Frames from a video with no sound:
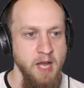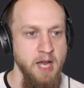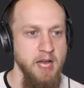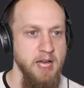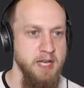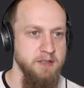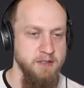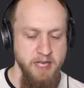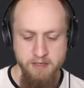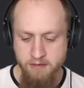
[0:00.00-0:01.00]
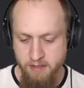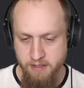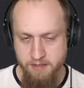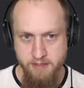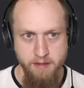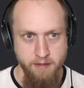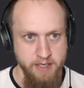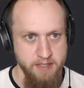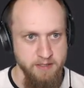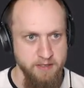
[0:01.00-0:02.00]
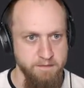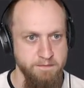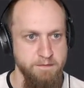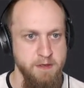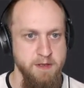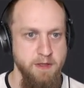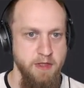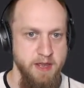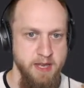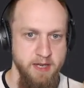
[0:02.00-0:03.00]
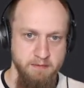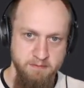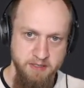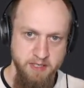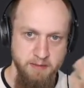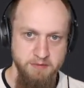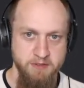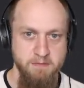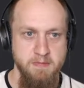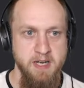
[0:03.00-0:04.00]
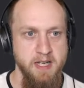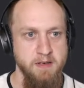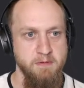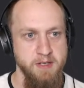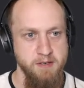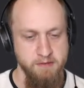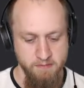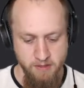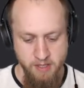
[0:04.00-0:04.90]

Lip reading: And on Android, I guess the first thing that comes to mind when you